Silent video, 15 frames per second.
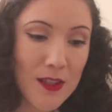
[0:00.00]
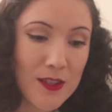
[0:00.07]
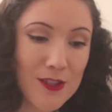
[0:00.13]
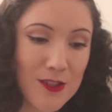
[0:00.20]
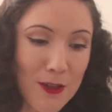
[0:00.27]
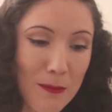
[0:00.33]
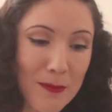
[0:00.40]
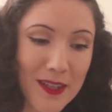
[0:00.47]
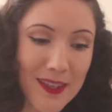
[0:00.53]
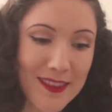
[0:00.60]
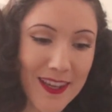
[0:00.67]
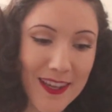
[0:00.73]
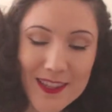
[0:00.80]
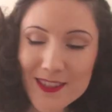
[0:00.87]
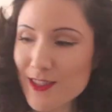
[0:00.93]
so many
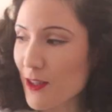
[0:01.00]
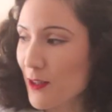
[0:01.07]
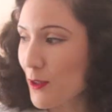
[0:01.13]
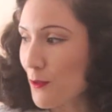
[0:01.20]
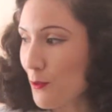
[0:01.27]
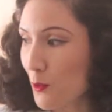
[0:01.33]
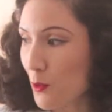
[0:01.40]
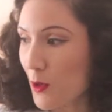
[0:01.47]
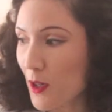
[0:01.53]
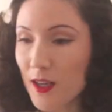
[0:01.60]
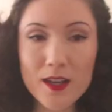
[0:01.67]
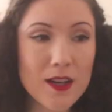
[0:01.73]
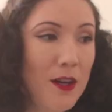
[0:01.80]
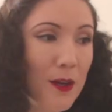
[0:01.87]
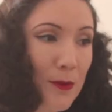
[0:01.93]
things on the
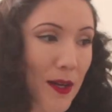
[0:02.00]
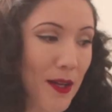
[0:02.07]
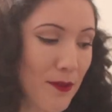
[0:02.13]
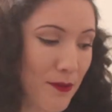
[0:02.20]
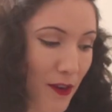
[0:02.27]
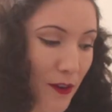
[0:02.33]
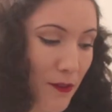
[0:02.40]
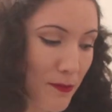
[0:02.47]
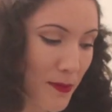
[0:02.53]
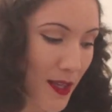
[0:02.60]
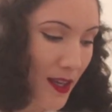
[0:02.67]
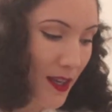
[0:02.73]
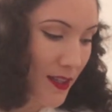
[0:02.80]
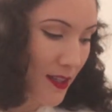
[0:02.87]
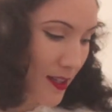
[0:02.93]
floor right in front of
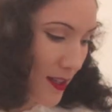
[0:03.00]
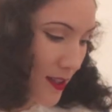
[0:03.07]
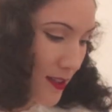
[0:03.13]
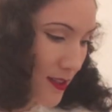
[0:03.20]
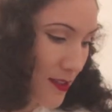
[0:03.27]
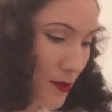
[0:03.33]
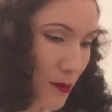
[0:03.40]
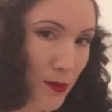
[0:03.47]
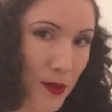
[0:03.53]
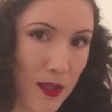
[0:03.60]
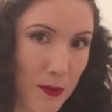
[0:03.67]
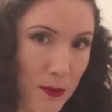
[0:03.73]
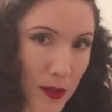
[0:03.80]
me and it is really,